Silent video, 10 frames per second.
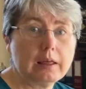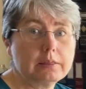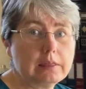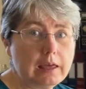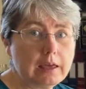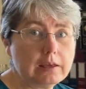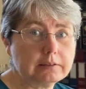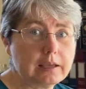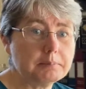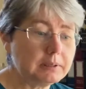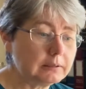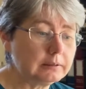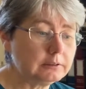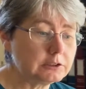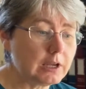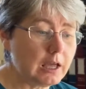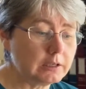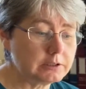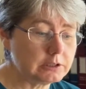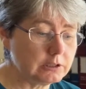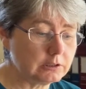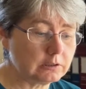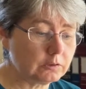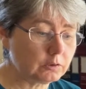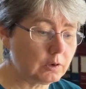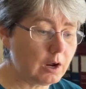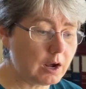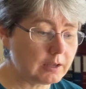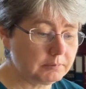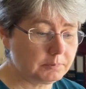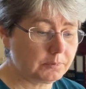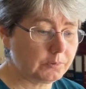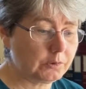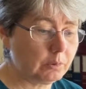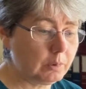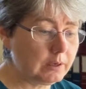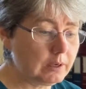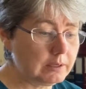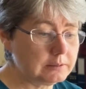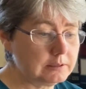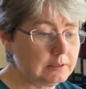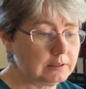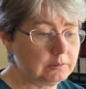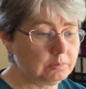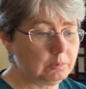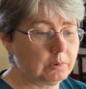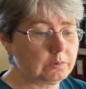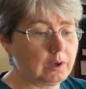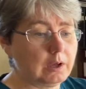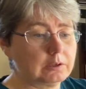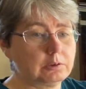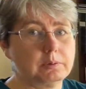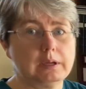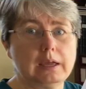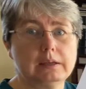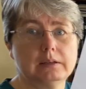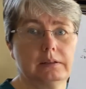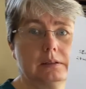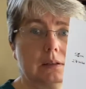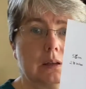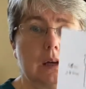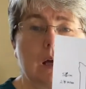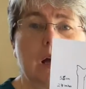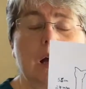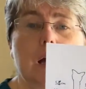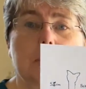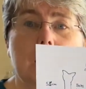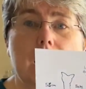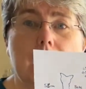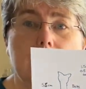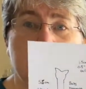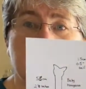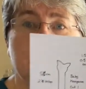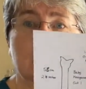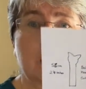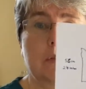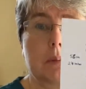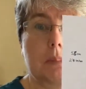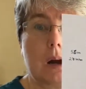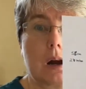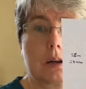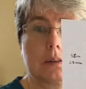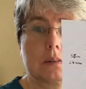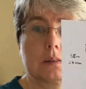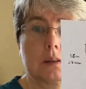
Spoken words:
that can be a little challenging to describe. So what I did was I created a pattern of the parts.